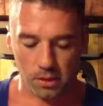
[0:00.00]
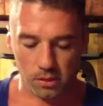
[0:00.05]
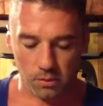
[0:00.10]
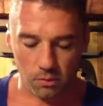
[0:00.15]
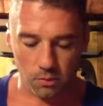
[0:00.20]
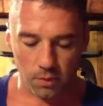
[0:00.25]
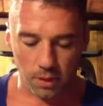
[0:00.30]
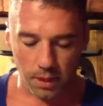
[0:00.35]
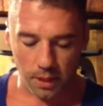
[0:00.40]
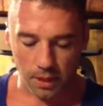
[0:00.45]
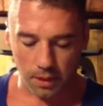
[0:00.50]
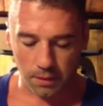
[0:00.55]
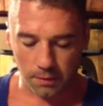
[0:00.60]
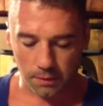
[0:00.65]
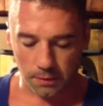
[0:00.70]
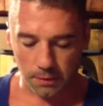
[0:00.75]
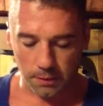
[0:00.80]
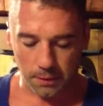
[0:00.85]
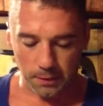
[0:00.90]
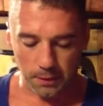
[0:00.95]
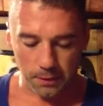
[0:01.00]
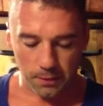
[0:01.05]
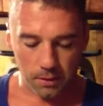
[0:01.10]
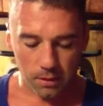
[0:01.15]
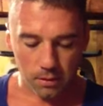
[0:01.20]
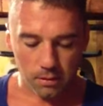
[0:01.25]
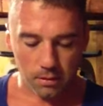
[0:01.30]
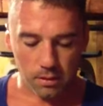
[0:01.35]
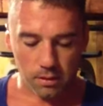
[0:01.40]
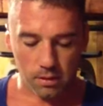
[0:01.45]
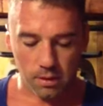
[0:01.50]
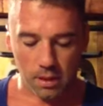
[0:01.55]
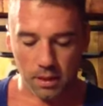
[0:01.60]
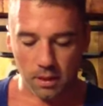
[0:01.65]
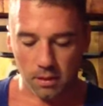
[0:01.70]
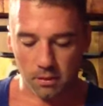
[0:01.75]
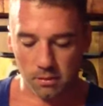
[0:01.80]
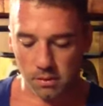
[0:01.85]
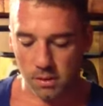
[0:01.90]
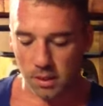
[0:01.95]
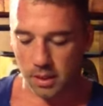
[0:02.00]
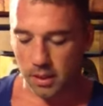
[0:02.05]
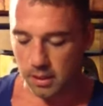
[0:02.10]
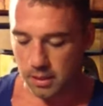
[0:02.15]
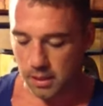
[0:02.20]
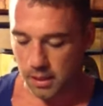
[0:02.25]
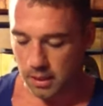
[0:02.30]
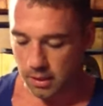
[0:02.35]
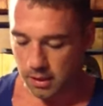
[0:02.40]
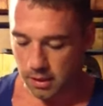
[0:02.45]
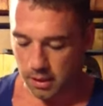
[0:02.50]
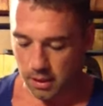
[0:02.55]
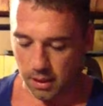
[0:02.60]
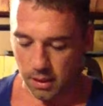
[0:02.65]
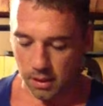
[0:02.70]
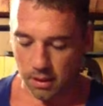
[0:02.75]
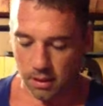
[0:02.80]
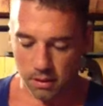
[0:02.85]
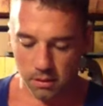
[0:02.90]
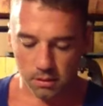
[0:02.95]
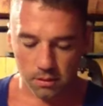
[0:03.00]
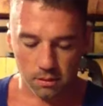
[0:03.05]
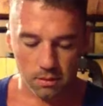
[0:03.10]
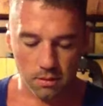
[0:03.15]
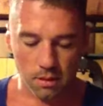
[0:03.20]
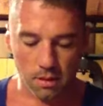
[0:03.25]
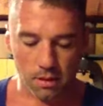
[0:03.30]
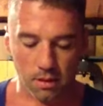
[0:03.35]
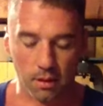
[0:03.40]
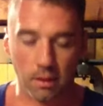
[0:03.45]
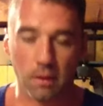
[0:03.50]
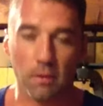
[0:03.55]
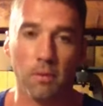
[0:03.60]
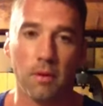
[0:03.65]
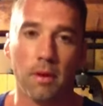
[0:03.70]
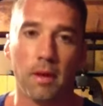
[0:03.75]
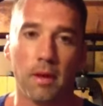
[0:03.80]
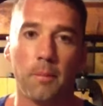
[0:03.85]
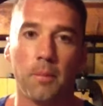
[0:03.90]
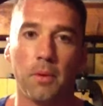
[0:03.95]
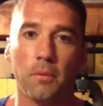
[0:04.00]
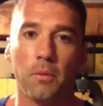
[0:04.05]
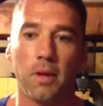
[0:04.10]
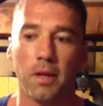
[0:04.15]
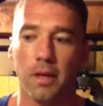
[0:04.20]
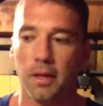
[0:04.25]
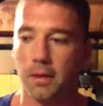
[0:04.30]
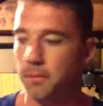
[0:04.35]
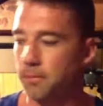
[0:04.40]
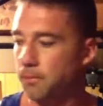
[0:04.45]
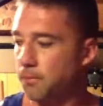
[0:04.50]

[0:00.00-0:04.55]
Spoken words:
in weight. So I say don't change anything unless you're not going up in weight.